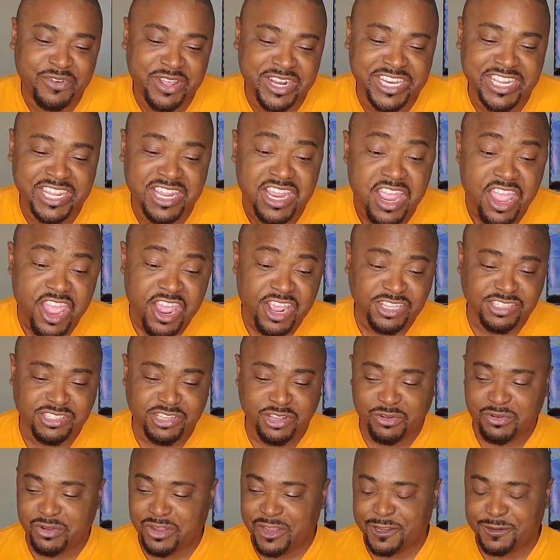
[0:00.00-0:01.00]
funnier.
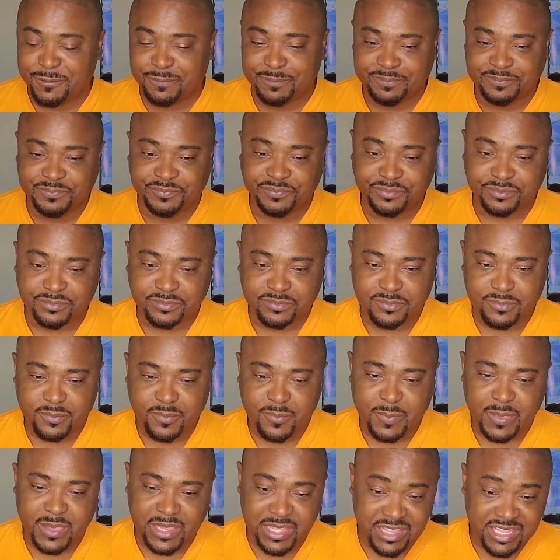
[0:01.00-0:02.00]
So
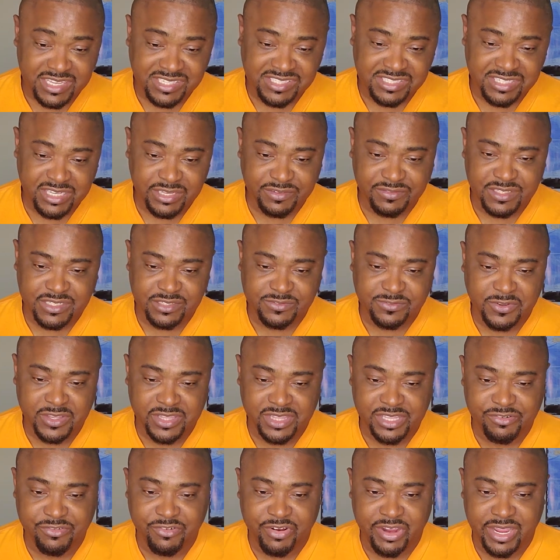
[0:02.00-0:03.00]
let's see if this
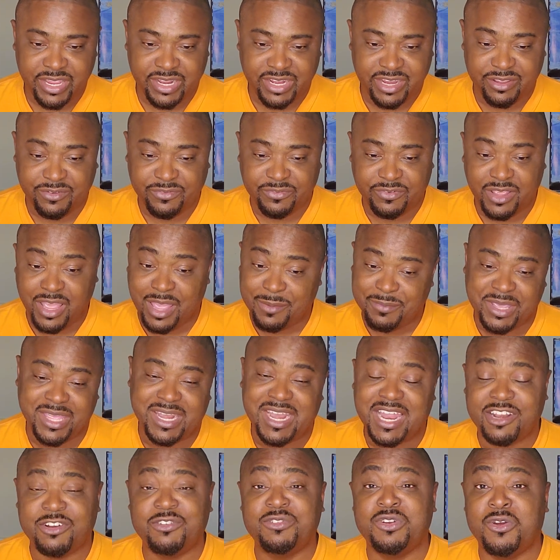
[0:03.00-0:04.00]
Philly rant, if I
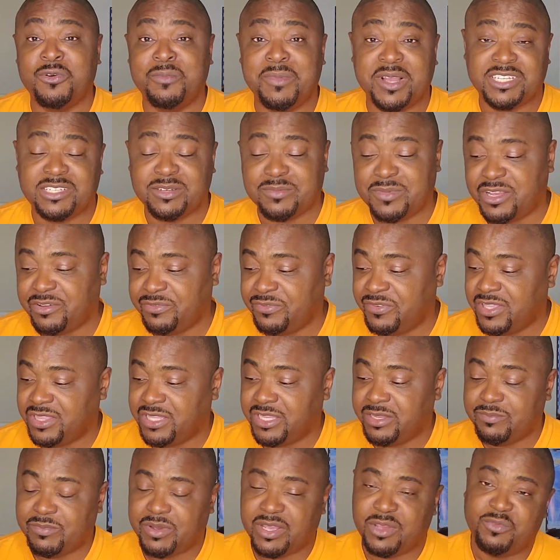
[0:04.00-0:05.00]
mean, I don't know much about
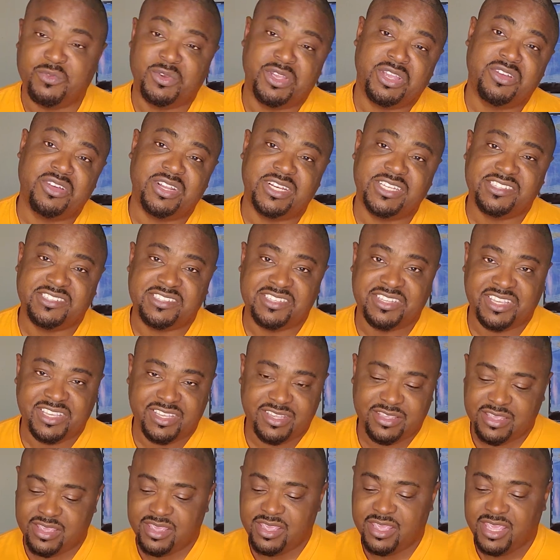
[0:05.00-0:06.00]
Philly, but we're gonna
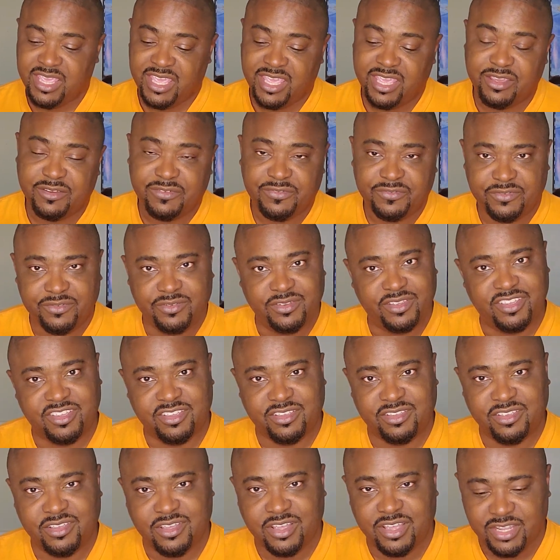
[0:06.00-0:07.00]
see if
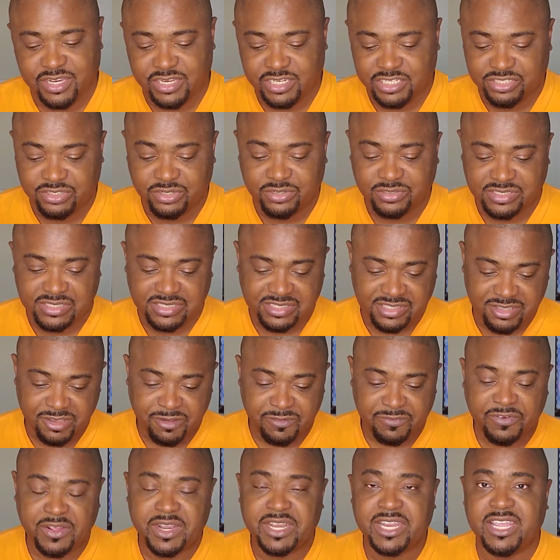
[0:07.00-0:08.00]
the jokes are
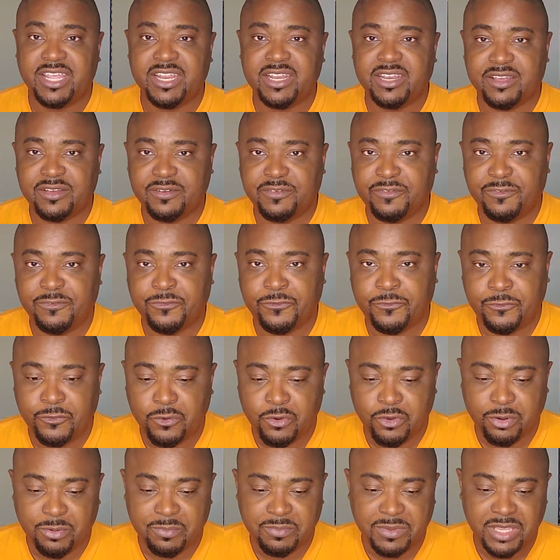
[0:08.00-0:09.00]
still funny enough
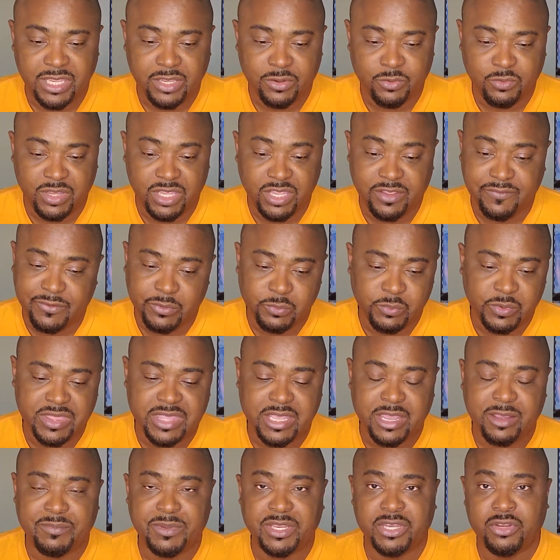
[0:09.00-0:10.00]
for me, even
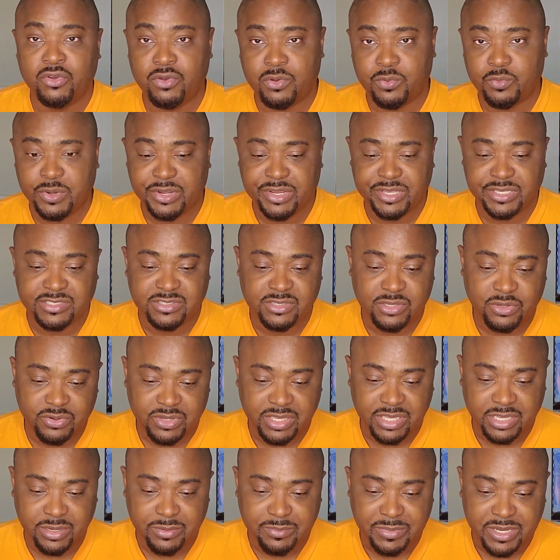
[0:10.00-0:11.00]
without me knowing what he's
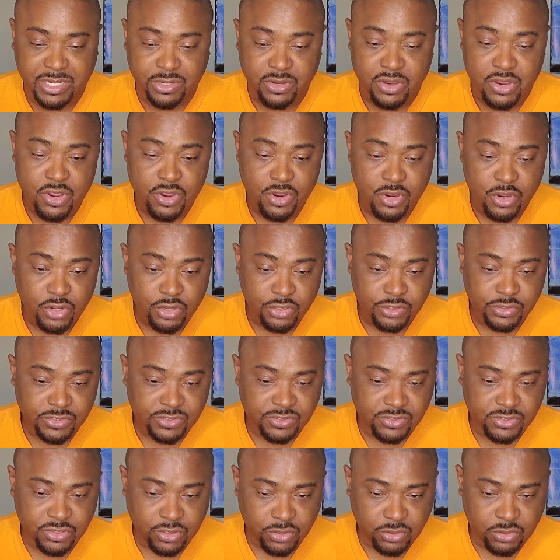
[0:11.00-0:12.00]
talking about.
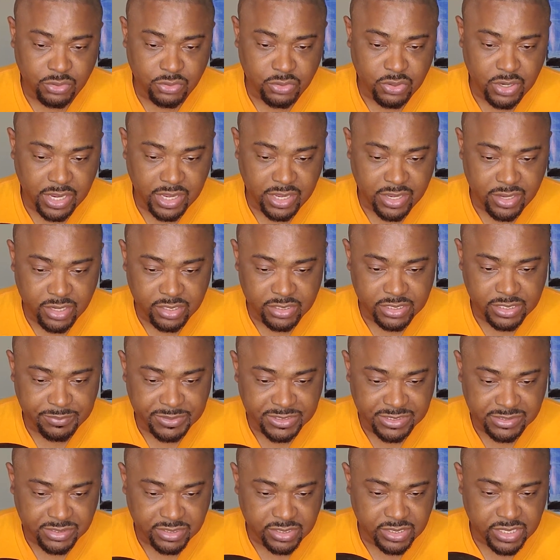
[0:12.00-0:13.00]
So, let
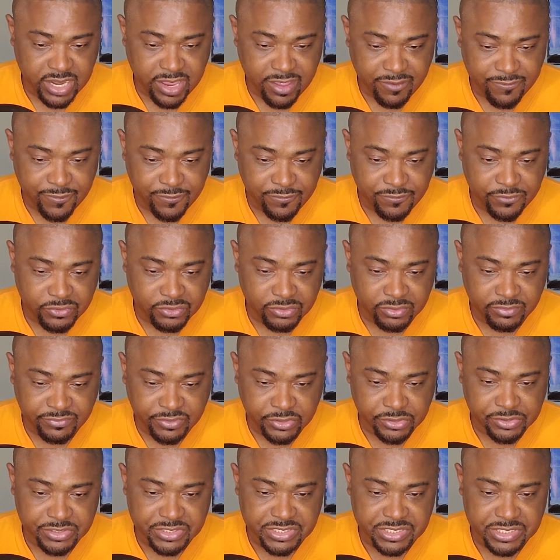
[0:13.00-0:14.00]
me see. They have a full
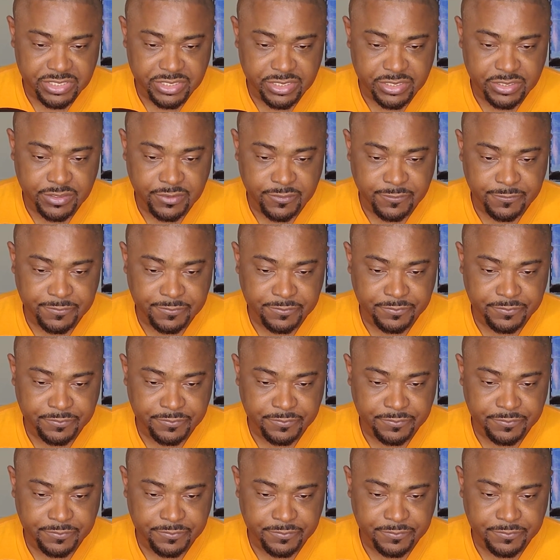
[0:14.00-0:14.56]
version.